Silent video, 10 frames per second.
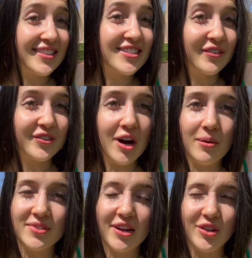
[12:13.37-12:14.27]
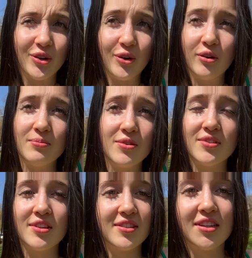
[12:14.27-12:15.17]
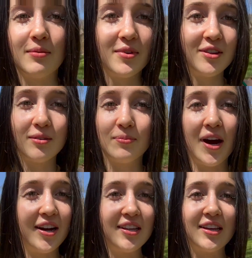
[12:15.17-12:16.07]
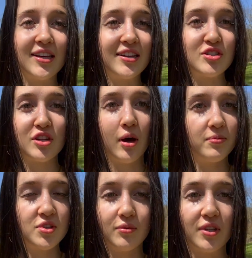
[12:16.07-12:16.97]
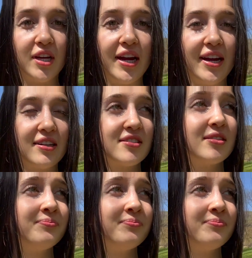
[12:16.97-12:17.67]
stuff calms down your whole immune system in your body, and it just helps you relax.